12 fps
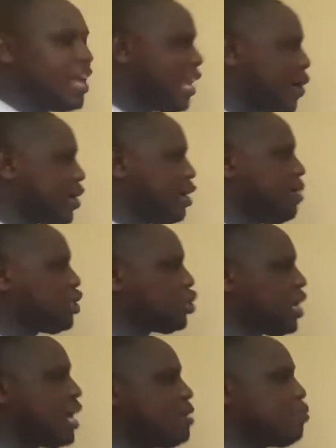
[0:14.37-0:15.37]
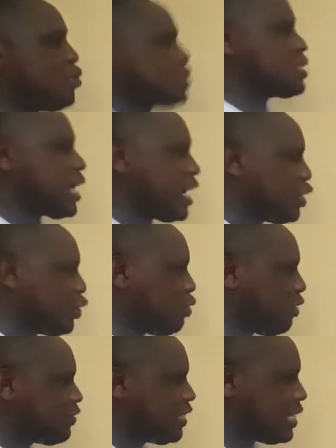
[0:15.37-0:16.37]
Now, when I mention animals, I know you
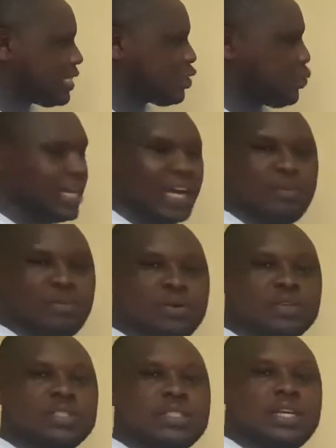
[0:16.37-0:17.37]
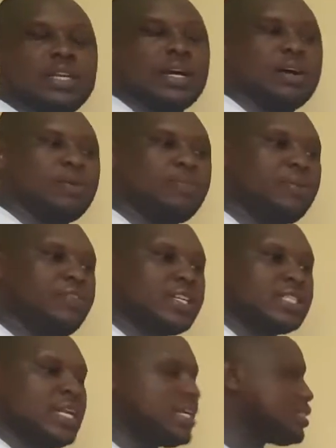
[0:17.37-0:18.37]
have dealt with animals in our
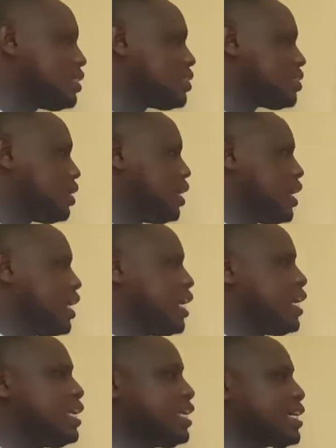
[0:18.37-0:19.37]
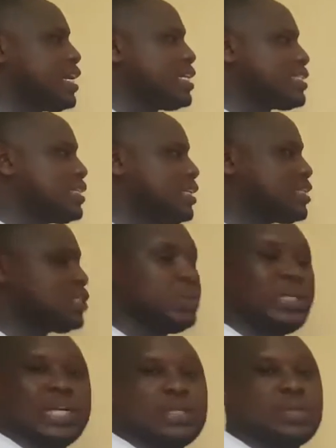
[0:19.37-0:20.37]
previous classes. In class 6, you
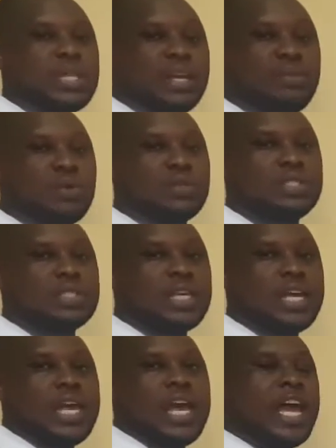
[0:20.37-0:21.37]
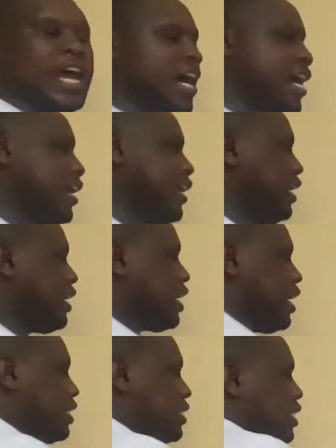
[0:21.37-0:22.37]
dealt with animals, and in
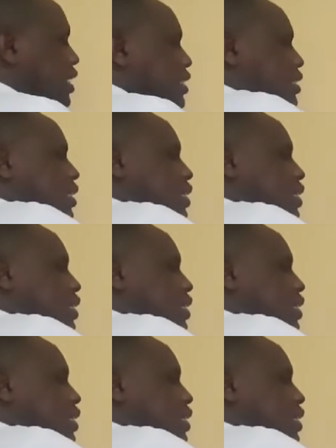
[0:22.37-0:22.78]
class 6